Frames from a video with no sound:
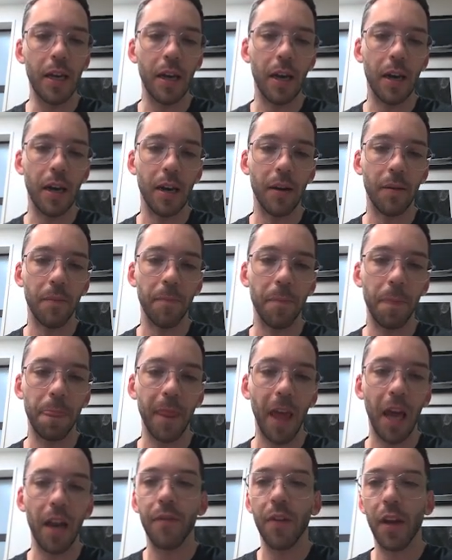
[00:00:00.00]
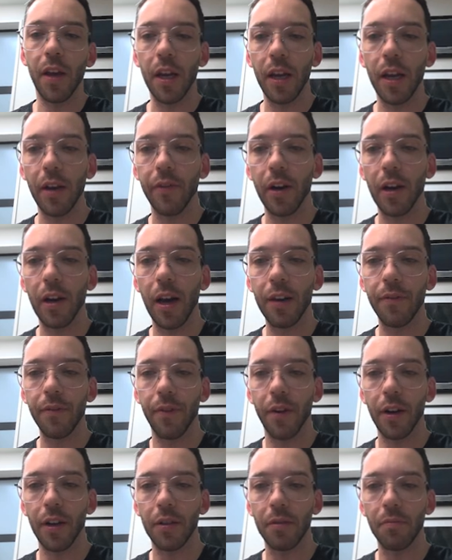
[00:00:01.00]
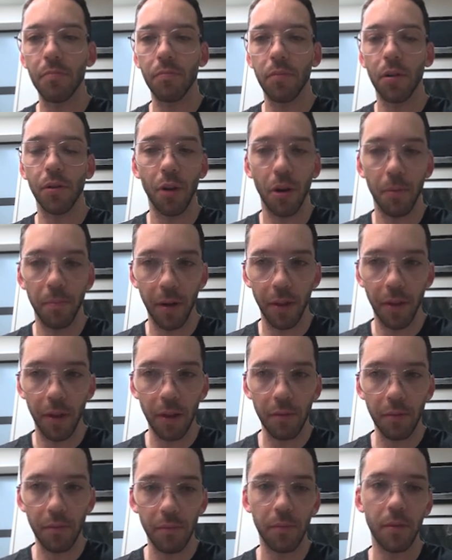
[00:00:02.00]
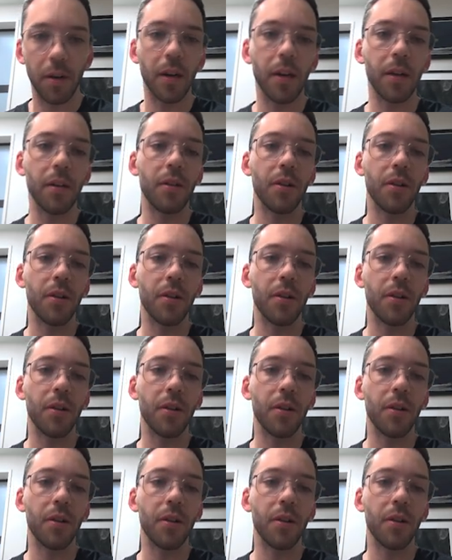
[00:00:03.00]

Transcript: And if you're going to give it a light freeze, well, don't bother, right?